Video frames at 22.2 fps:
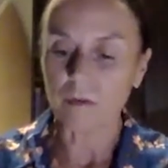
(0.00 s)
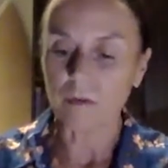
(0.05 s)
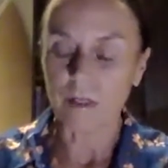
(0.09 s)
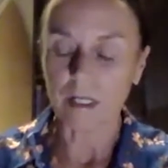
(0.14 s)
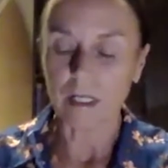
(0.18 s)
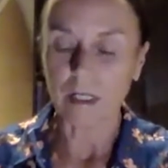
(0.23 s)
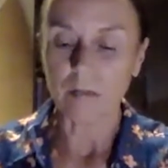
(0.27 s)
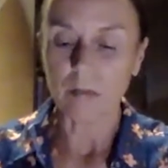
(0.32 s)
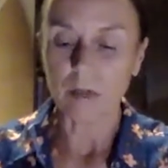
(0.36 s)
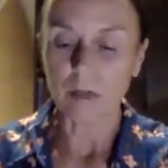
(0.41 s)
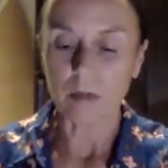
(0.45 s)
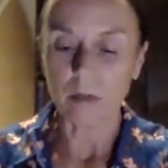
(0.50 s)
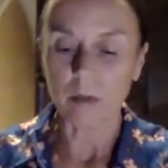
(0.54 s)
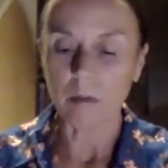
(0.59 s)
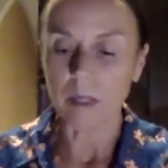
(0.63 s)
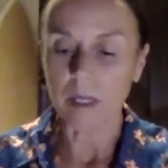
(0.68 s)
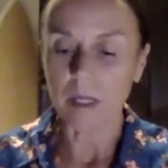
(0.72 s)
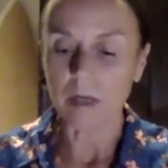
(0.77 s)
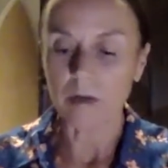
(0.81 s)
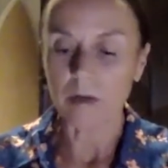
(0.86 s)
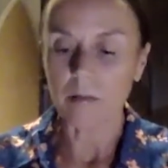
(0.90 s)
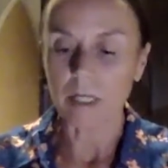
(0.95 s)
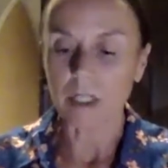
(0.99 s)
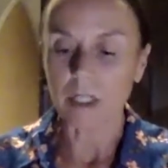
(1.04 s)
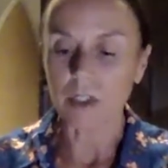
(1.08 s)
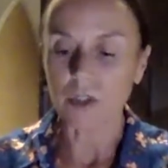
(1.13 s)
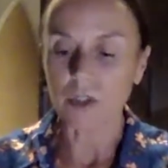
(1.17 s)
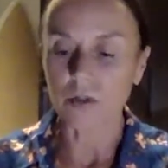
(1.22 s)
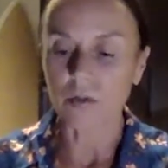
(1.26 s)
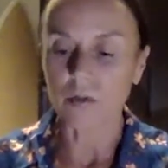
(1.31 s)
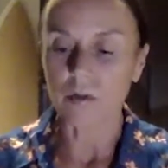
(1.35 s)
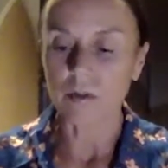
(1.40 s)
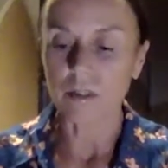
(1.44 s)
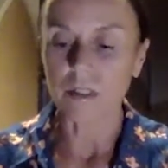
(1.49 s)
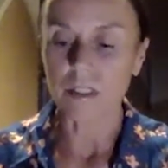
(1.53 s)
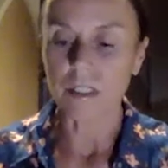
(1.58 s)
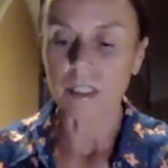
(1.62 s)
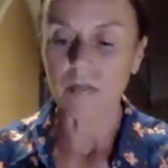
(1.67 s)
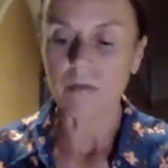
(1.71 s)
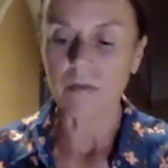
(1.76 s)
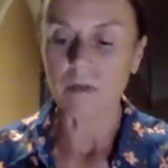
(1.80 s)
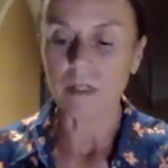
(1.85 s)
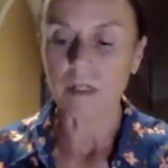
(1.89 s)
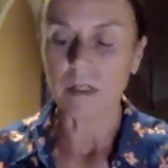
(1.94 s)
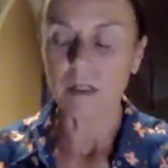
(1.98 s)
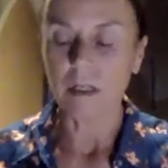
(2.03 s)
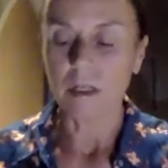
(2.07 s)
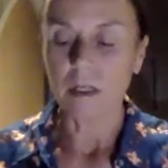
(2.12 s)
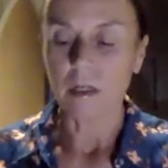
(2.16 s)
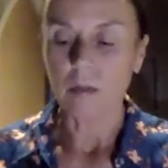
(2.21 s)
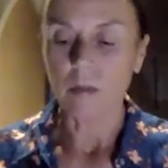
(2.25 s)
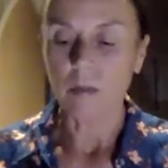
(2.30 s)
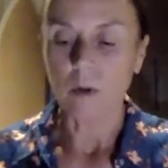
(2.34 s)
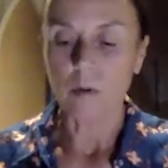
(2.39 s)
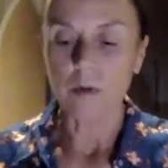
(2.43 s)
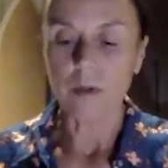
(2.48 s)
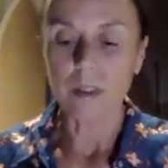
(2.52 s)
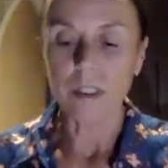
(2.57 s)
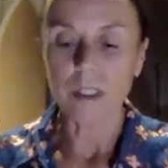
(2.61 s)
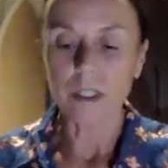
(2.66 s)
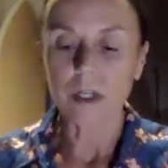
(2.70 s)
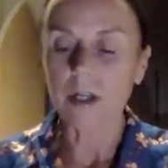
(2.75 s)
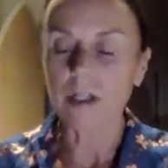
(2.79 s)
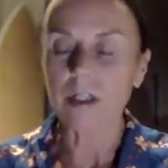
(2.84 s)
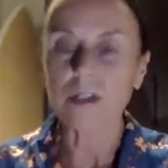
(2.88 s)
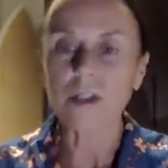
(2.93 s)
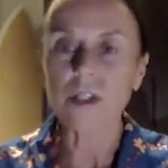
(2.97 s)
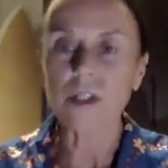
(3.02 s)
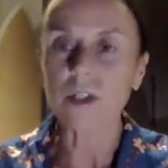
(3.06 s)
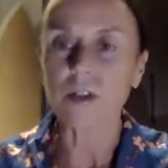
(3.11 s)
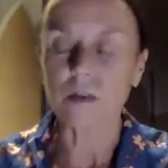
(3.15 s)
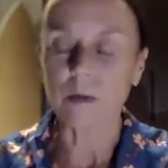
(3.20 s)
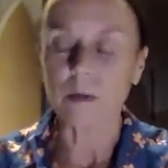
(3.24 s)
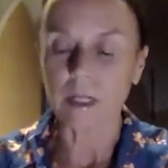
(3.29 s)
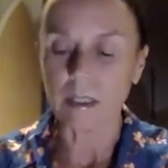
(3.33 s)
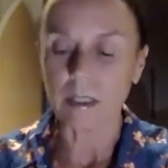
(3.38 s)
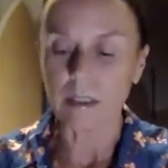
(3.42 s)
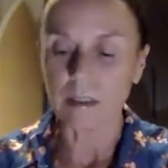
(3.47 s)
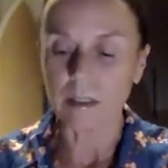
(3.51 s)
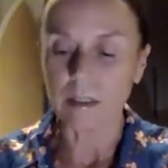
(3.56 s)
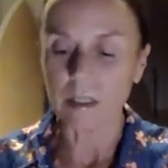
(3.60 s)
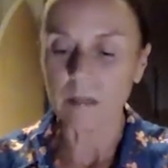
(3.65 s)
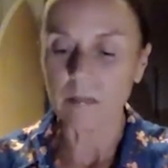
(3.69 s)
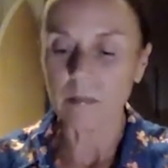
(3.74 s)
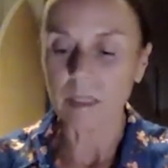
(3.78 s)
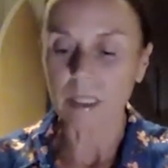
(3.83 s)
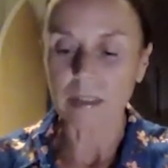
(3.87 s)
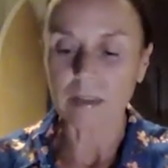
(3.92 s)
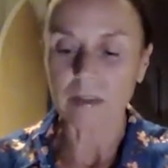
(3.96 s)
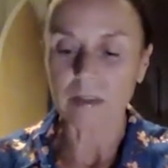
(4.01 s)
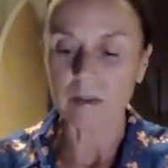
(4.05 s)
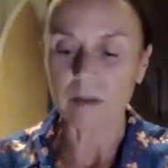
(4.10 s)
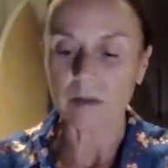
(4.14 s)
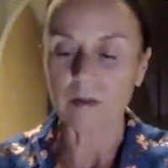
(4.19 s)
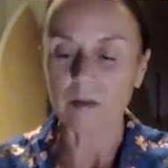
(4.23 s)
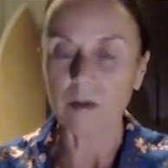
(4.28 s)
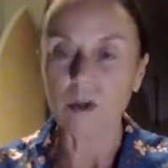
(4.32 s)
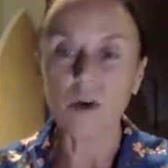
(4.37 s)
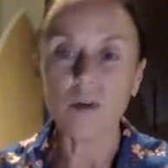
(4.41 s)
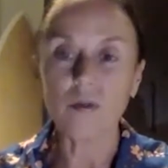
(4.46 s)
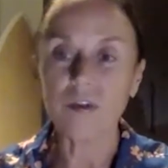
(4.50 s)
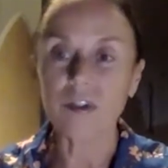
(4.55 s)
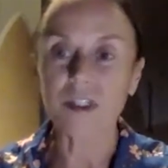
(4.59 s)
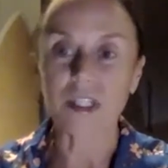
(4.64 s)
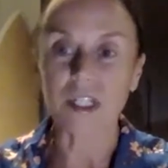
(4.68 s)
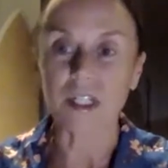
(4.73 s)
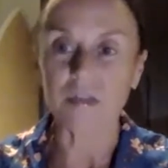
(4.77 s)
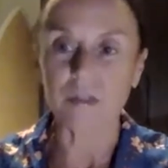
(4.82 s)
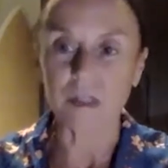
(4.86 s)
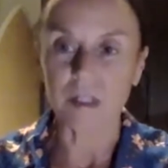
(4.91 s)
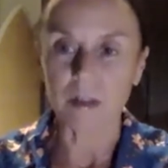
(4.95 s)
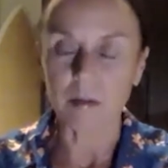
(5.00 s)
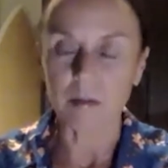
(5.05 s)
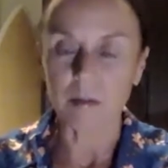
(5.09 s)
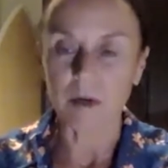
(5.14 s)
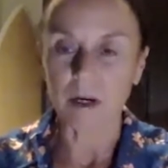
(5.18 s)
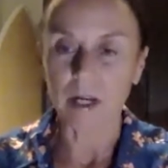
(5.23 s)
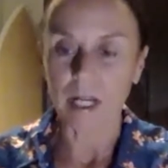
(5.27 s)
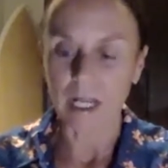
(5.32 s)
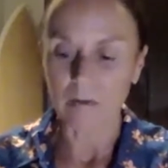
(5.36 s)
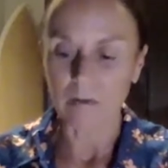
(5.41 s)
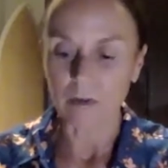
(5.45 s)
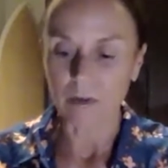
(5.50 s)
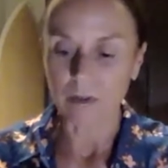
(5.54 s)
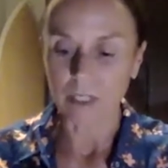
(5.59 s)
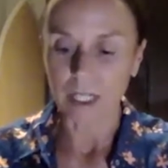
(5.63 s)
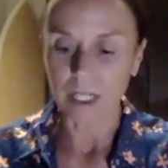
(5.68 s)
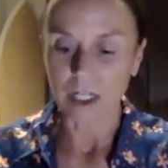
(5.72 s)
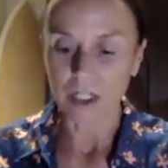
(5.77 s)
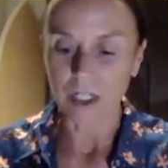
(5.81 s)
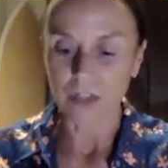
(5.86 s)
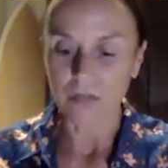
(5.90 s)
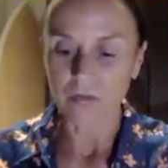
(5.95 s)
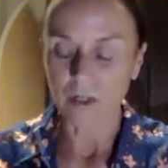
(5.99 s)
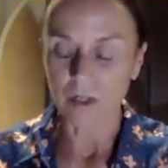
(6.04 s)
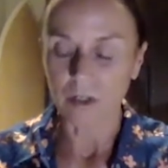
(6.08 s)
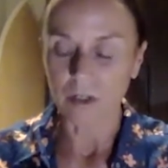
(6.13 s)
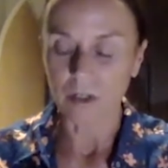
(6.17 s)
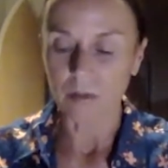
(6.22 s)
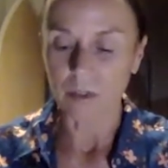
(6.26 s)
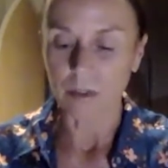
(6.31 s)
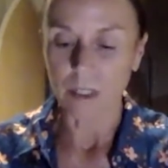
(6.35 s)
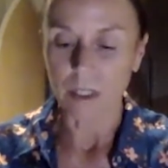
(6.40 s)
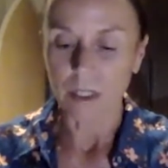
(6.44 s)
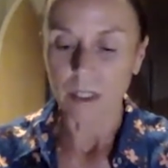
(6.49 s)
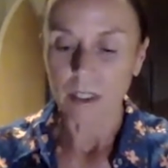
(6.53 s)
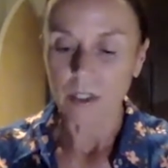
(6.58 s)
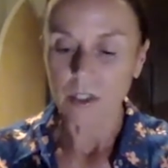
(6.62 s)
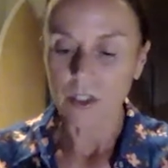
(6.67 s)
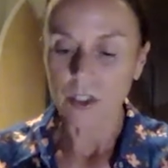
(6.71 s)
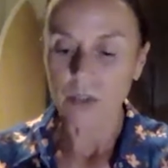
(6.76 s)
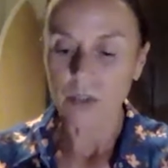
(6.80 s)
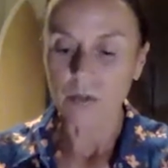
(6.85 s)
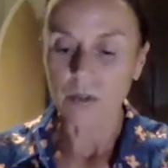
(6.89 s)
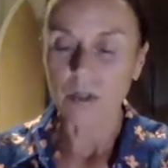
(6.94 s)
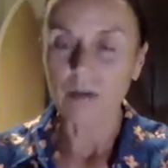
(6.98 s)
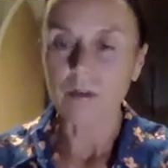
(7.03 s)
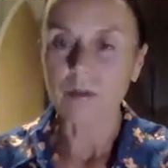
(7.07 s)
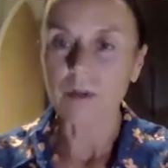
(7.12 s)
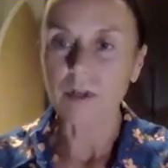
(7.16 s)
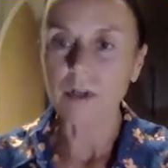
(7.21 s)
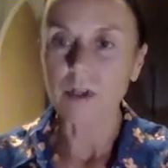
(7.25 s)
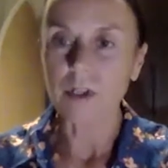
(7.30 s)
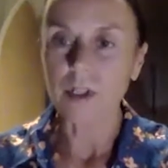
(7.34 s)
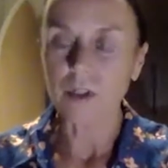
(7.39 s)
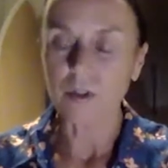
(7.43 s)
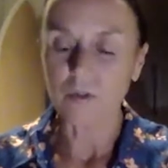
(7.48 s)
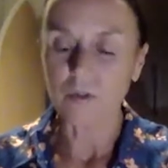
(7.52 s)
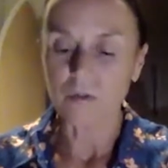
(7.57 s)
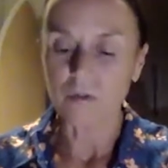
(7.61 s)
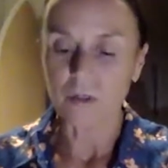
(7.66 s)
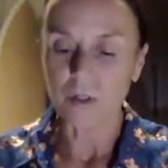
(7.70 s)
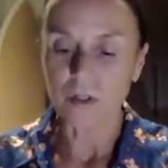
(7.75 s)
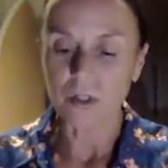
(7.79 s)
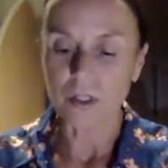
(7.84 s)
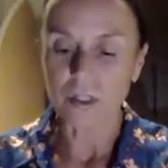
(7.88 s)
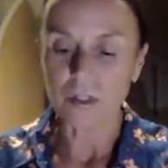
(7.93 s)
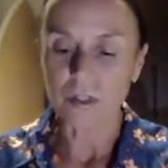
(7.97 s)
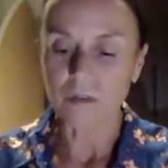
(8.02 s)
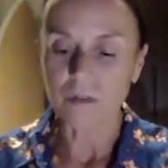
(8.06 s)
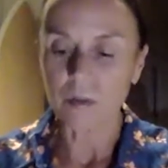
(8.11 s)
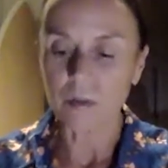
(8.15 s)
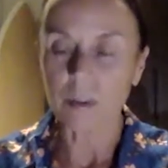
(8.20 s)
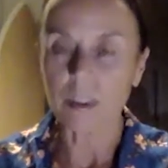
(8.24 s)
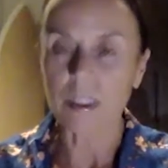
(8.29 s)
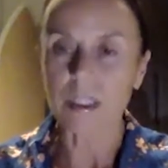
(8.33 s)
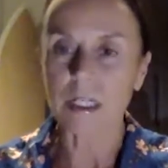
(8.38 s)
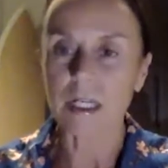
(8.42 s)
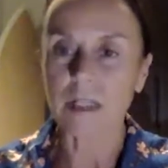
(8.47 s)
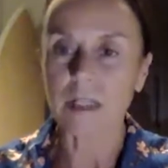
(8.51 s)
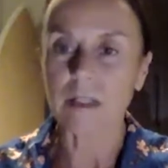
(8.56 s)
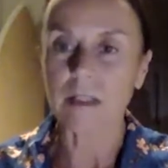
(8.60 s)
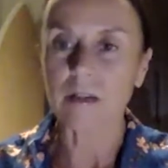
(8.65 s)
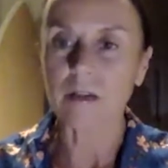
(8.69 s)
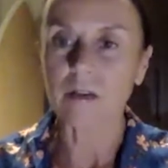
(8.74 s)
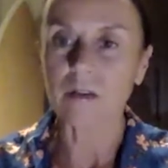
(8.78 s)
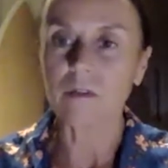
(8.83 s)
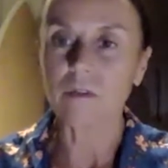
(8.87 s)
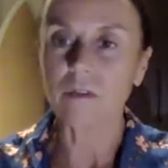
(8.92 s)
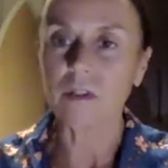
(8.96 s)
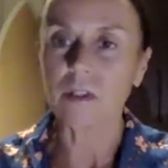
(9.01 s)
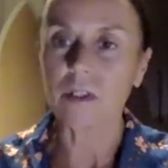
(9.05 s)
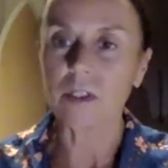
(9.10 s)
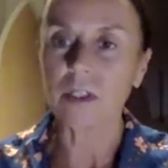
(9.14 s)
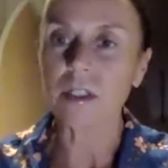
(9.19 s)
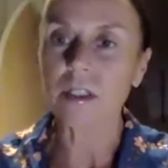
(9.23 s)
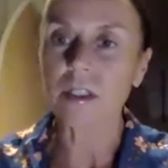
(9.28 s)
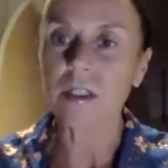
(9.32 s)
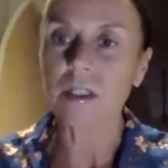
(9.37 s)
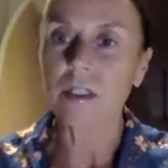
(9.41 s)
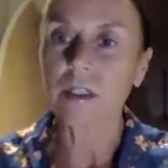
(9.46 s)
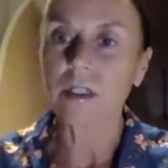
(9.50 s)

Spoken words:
How might we be able to make sure we're receiving what we're entitled to, and the impact that not receiving it might have on cash flow? And Stuart, I'll throw to you first if you want to take that on first.